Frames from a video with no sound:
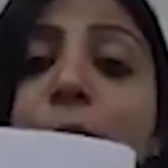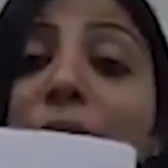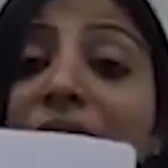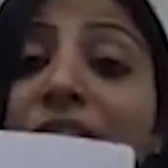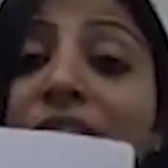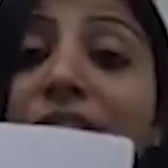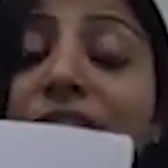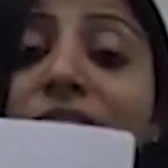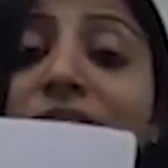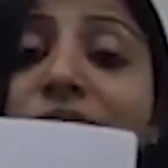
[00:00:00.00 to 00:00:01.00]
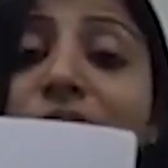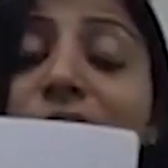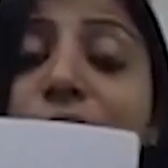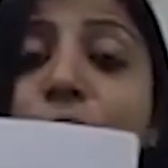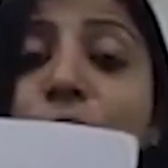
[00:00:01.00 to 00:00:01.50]
bad?
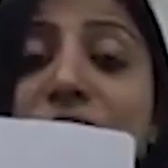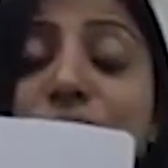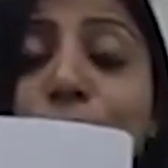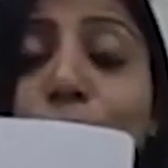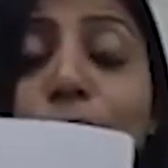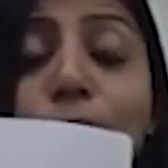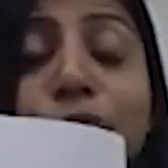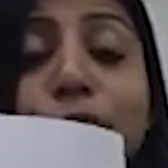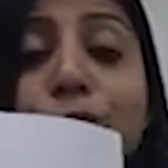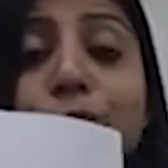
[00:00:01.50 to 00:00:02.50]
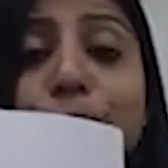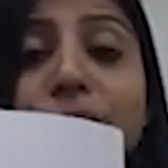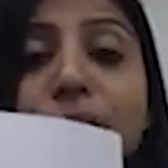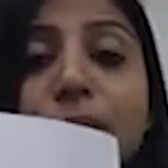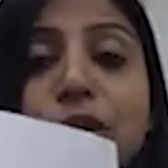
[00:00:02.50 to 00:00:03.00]
So what's the problem if
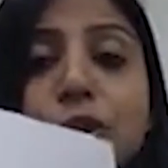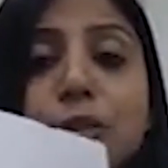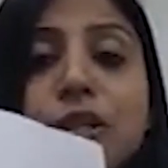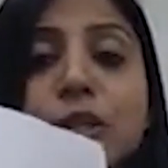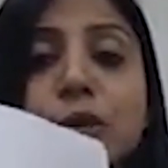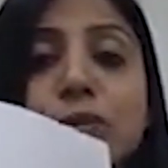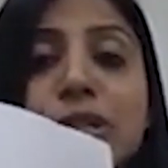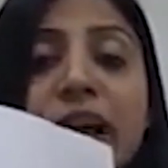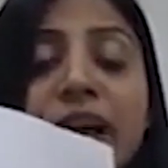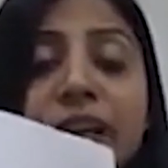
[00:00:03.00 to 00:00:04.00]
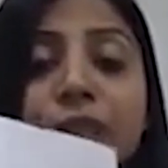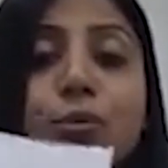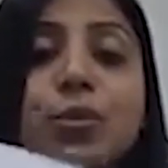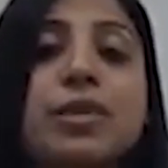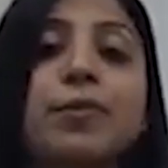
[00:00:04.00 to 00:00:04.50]
postprandial blood sugars goes high?
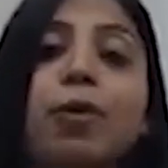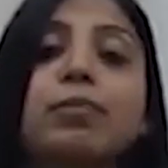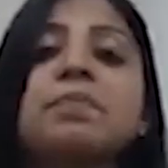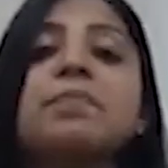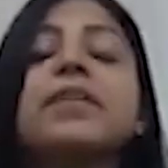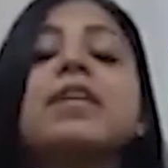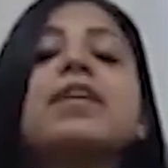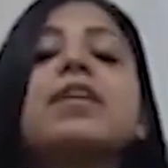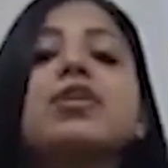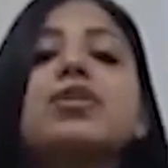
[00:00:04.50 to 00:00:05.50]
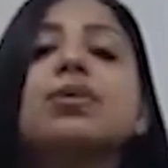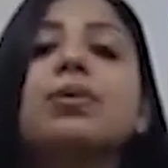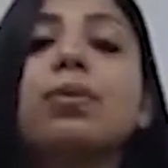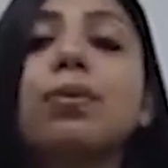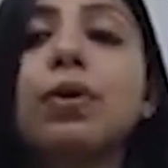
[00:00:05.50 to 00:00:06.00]
What's the problem?
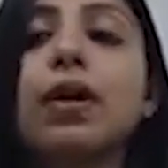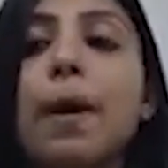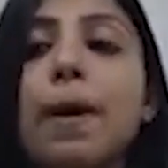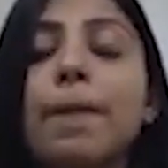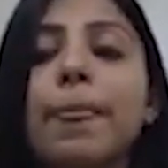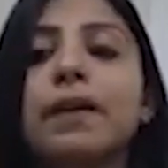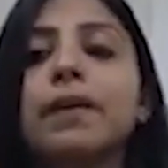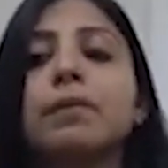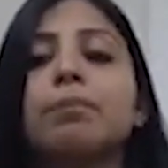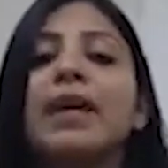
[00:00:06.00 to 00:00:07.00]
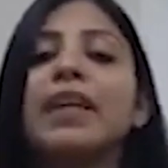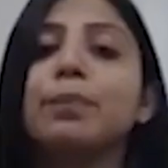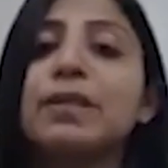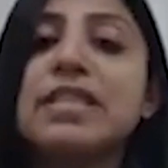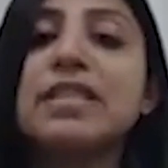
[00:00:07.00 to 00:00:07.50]
So
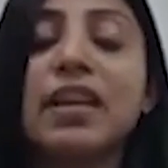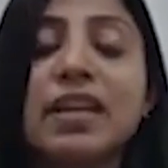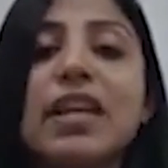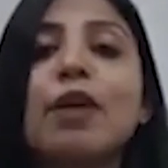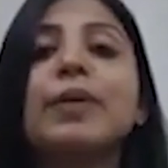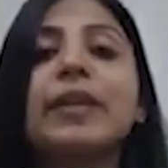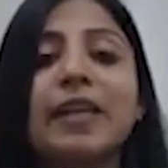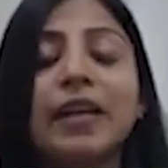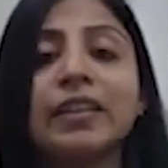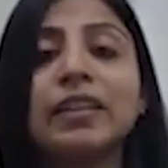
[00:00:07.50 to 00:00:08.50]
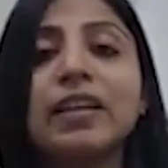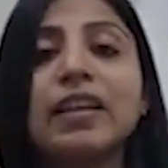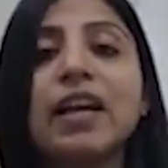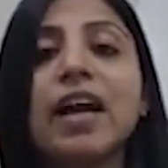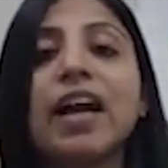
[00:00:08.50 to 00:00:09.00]
multiple studies have been done
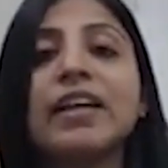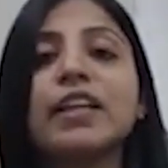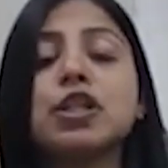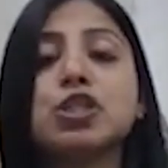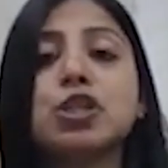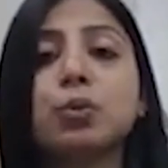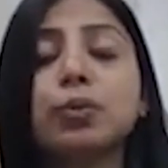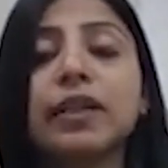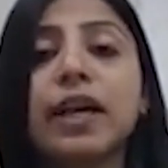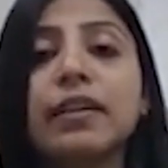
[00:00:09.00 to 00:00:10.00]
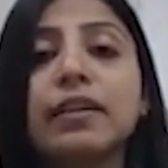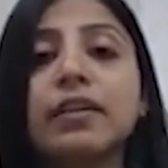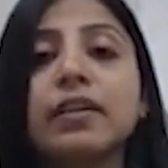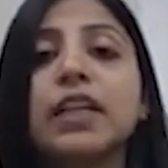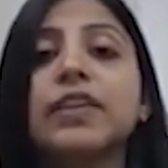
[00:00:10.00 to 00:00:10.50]
and it is shown that
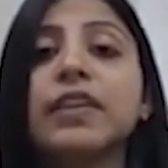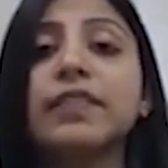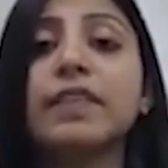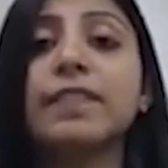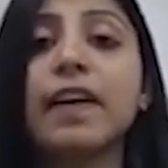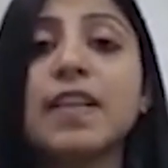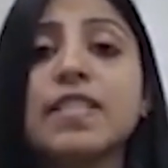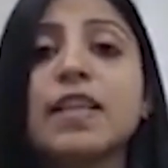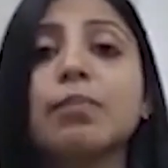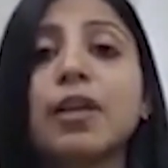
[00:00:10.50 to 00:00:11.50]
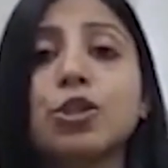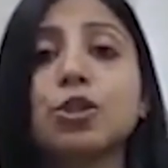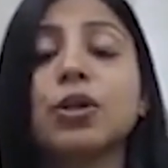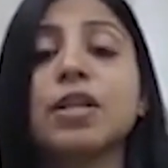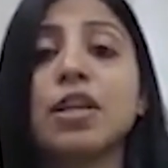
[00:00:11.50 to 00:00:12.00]
even if the fasting blood
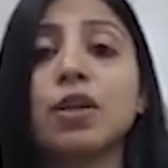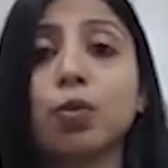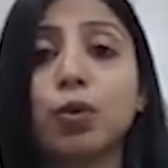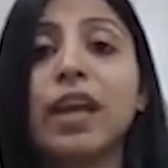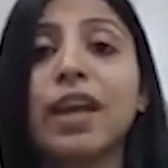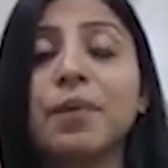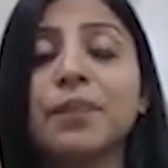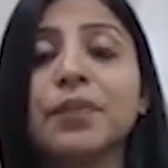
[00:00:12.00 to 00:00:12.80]
sugars are okay,